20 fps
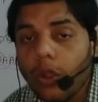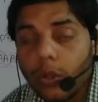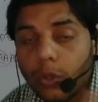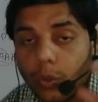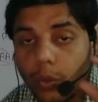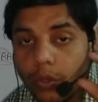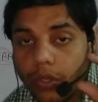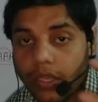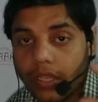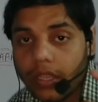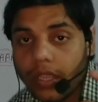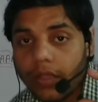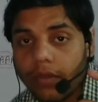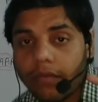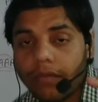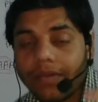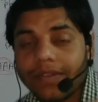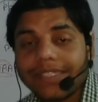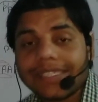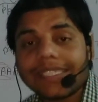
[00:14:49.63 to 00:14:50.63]
to
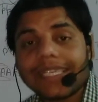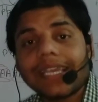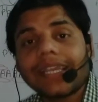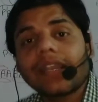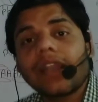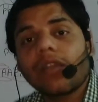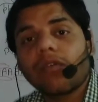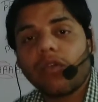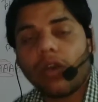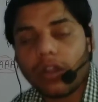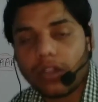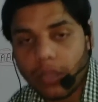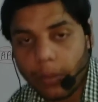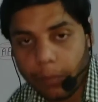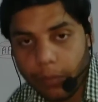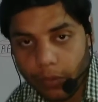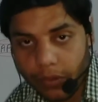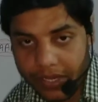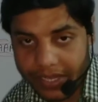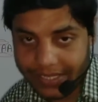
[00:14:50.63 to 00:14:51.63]
give signal for the
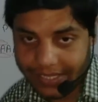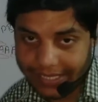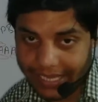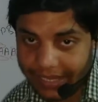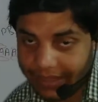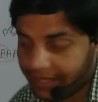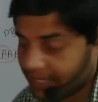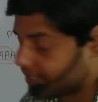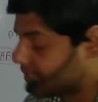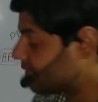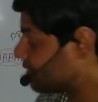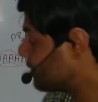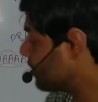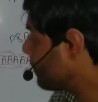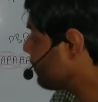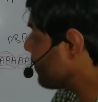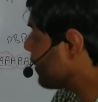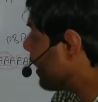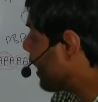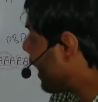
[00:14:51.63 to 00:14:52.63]
protein synthesis.
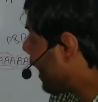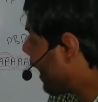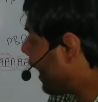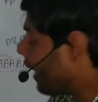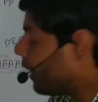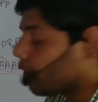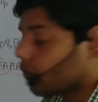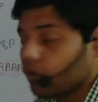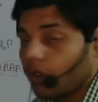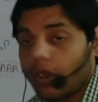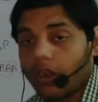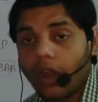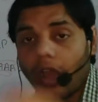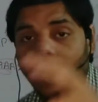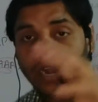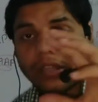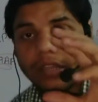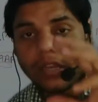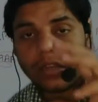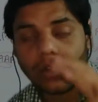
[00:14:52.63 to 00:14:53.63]
Intron
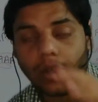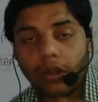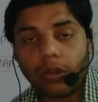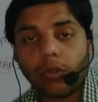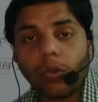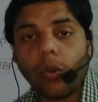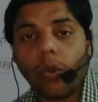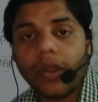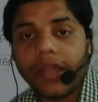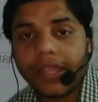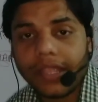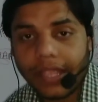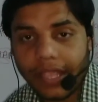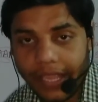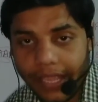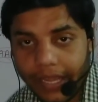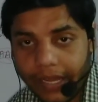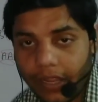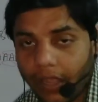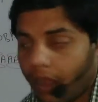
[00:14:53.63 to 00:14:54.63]
are the non-coding
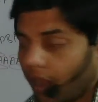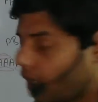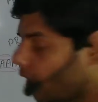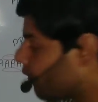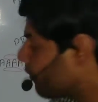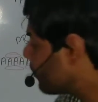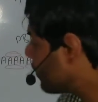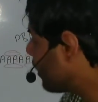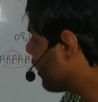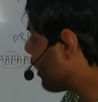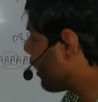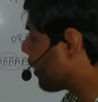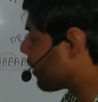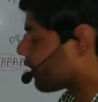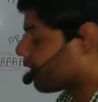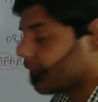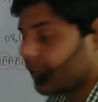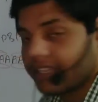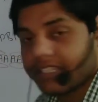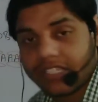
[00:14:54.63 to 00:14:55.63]
area of the
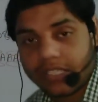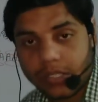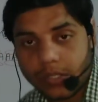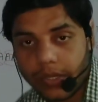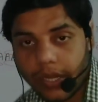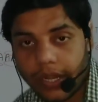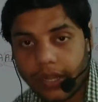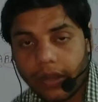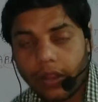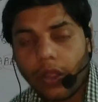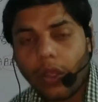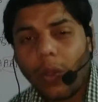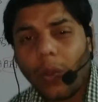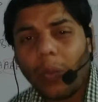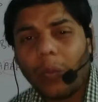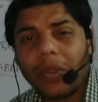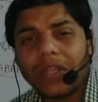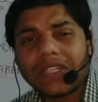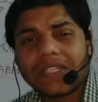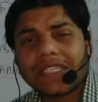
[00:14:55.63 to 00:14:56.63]
RNA strand,
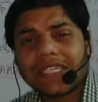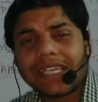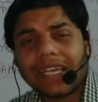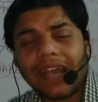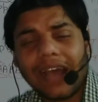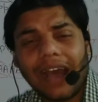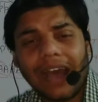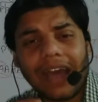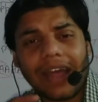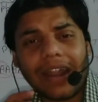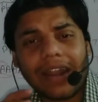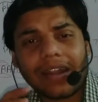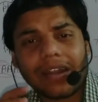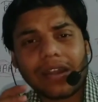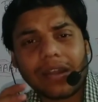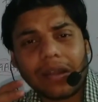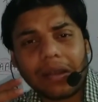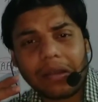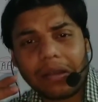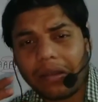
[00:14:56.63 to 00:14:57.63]
which
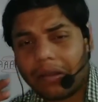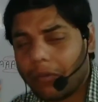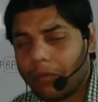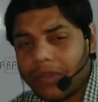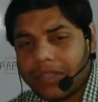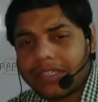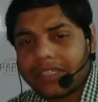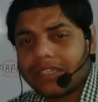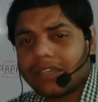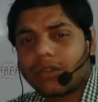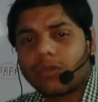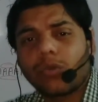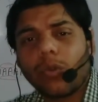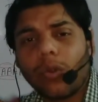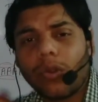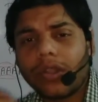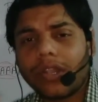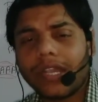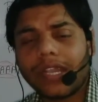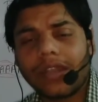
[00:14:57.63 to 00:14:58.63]

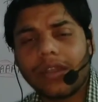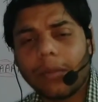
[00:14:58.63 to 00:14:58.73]
don't